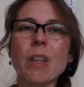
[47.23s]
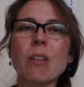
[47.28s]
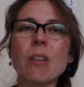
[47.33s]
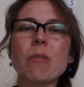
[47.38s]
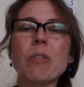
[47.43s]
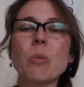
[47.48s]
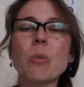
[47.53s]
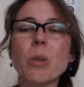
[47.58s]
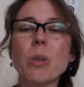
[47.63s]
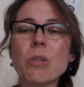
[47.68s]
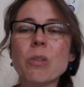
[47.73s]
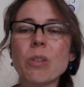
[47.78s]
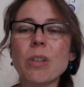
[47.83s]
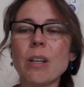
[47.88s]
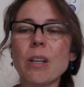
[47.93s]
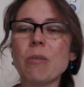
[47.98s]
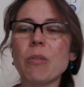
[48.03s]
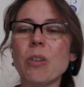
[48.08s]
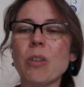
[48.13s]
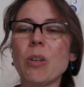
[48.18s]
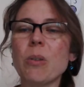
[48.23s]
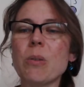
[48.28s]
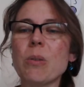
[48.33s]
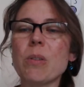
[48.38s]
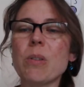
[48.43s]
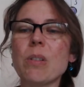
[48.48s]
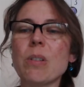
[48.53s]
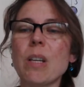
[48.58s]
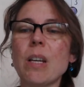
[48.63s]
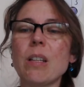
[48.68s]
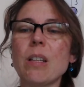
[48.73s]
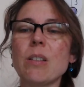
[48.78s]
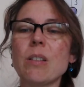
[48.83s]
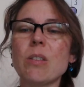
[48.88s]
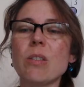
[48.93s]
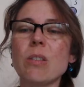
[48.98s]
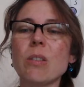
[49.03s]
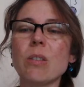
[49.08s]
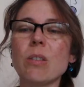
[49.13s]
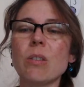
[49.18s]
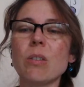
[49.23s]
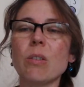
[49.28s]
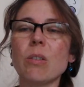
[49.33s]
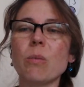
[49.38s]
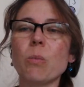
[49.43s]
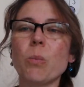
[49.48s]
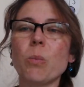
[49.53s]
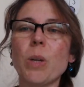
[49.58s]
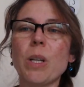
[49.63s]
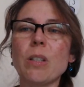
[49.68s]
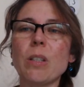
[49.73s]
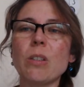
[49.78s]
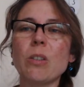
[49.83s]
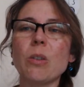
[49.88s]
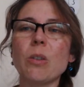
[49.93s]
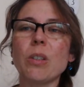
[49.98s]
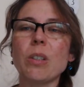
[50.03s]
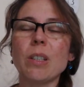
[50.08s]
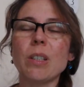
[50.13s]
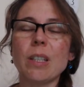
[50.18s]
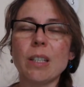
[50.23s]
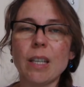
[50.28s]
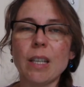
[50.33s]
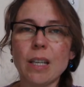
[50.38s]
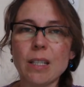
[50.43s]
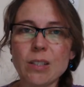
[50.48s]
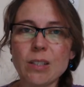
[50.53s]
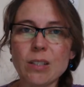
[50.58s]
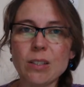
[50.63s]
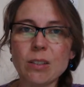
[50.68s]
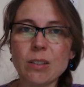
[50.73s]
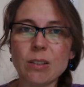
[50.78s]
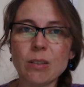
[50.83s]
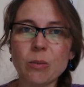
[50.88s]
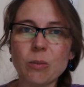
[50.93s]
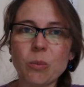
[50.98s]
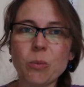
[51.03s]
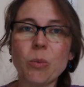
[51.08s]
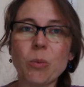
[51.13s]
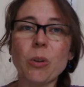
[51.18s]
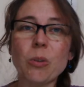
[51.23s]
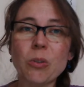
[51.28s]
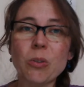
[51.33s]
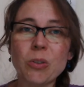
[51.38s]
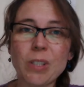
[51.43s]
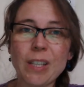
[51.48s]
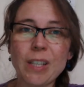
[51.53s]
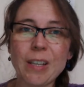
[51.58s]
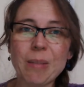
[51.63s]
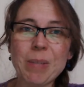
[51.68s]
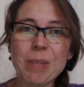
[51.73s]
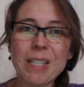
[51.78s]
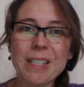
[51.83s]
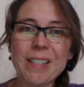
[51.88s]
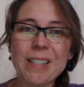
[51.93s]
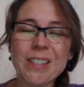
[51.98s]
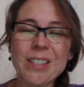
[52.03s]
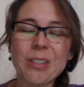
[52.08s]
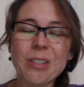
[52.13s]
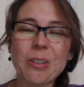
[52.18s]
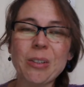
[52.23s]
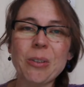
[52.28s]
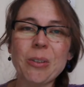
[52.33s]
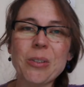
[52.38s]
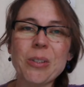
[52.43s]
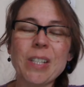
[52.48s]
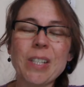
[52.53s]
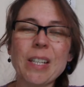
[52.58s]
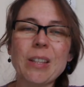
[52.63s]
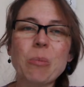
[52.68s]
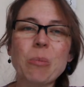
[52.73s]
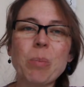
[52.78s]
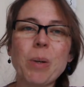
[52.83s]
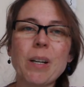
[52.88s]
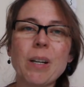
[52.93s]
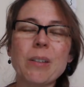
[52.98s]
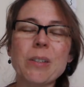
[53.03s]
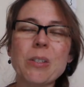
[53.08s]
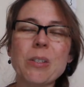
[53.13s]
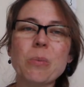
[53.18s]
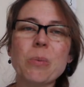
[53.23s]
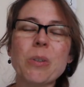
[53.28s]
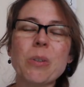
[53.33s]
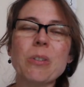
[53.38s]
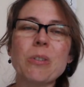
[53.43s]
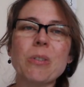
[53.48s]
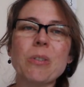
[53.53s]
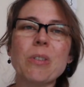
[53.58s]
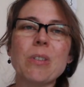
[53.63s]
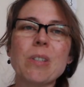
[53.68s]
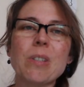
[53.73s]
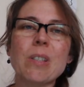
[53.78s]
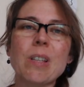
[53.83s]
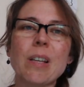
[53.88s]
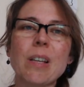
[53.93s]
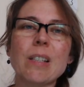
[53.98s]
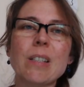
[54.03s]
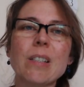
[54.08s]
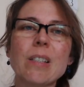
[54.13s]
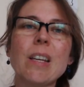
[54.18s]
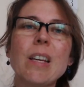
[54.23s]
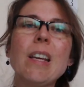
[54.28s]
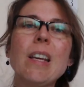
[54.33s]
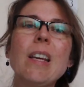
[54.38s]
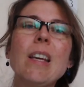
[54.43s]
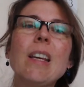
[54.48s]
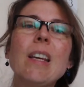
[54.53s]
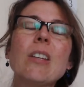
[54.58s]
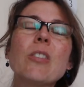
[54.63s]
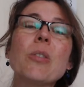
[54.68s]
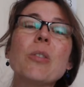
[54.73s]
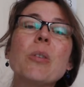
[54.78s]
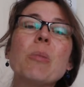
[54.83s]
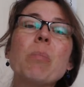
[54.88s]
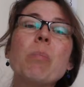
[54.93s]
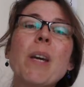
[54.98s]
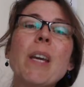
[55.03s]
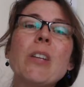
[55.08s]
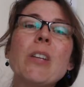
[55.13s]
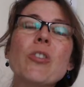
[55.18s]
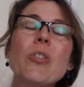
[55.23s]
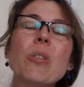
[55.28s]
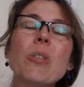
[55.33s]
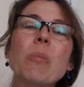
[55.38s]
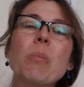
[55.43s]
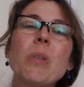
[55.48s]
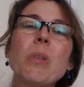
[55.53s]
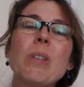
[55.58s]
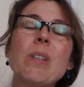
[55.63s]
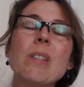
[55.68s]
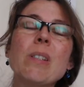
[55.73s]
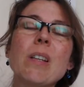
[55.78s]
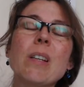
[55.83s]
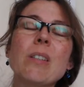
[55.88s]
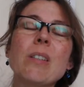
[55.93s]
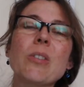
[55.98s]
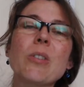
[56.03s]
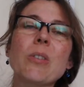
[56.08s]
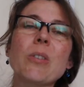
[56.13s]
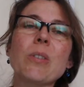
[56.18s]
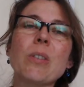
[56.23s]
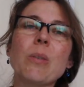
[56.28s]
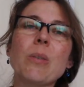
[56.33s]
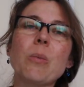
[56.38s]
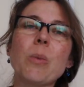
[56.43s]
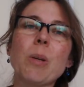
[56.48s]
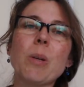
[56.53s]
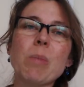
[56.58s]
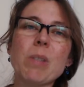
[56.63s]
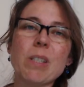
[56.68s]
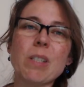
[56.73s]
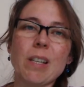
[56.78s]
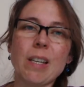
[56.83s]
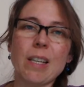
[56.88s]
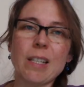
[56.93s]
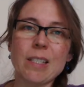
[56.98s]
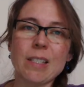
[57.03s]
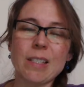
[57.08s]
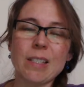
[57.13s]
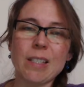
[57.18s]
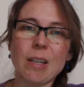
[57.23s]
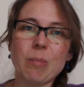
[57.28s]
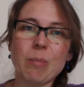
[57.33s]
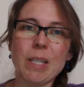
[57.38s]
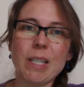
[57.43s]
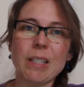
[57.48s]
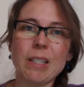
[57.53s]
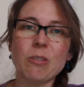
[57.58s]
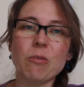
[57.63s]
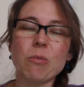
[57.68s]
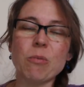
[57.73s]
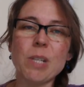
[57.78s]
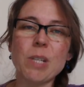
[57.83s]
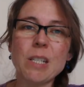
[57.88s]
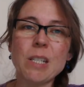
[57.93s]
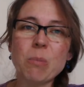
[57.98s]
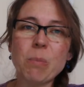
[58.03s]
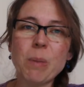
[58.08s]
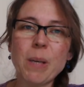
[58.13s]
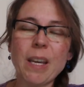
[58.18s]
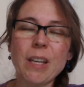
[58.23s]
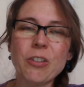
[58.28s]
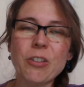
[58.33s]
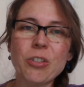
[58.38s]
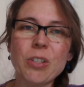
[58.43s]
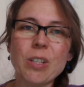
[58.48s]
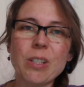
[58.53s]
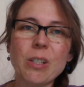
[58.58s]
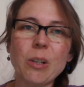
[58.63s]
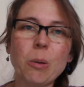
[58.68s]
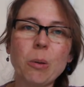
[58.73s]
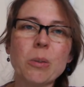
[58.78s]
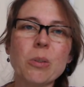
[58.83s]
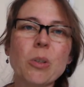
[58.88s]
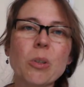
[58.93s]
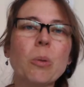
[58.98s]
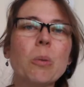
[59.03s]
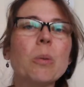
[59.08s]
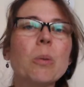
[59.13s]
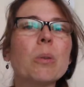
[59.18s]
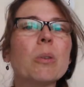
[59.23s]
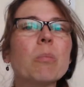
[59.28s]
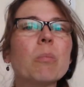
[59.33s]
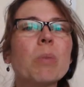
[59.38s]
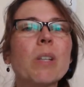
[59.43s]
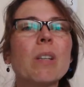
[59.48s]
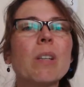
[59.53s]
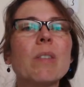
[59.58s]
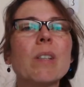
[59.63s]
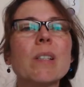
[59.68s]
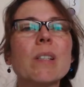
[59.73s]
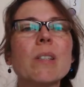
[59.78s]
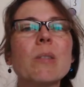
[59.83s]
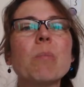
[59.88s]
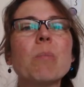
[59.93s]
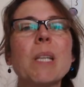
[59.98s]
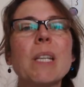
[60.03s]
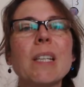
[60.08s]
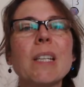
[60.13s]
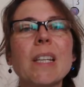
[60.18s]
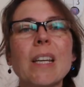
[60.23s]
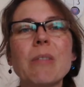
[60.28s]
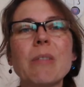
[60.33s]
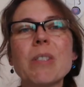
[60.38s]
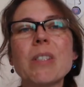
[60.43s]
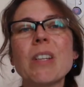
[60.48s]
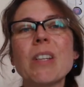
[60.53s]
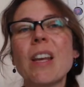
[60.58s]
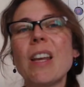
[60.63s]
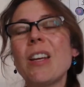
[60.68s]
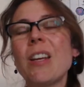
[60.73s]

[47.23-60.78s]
If you want to have those, and when you get onto the email list, you'll also get the password to the site, to the page on the Police Science Doctor website, namely the read page that holds all the previous PDFs